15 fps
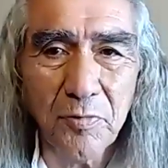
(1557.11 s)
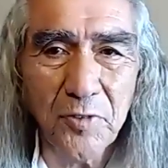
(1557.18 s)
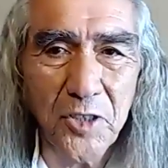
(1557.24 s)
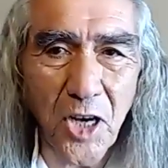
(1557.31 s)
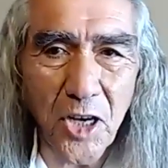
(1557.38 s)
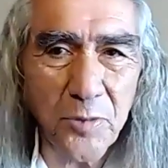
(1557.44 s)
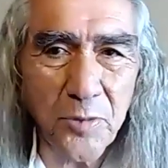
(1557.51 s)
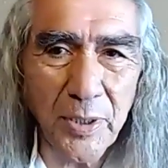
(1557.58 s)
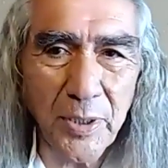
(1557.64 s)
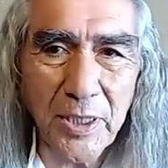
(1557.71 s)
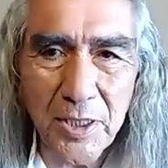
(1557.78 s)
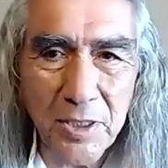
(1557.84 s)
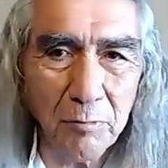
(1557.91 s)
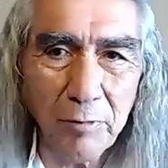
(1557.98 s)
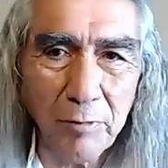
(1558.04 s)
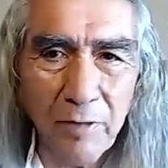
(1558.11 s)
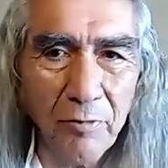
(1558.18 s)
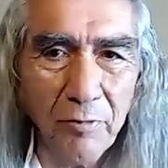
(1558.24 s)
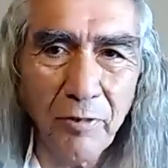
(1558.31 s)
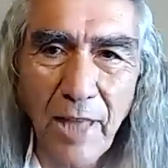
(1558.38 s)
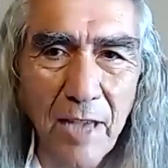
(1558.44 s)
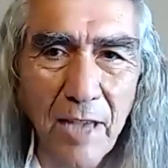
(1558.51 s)
judgment is a red
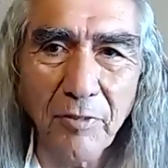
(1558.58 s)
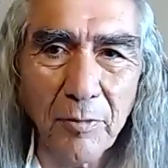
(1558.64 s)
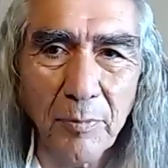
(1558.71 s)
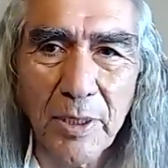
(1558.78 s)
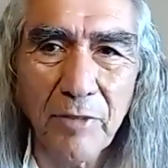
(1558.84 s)
flag for me.